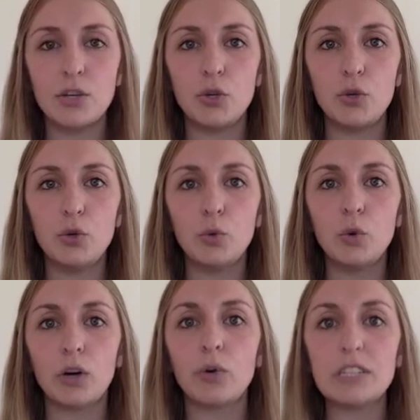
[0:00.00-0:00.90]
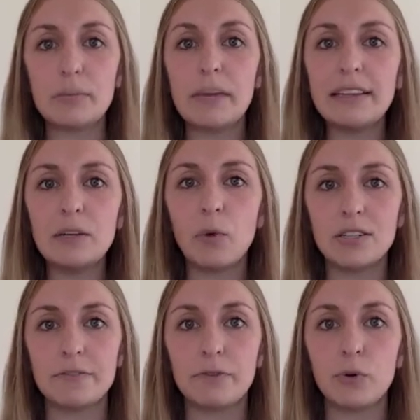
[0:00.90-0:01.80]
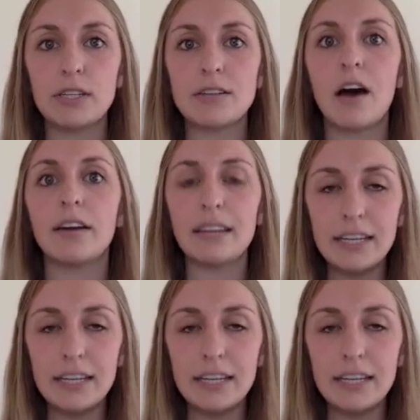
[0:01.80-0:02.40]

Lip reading: you are going to mainly want to focus on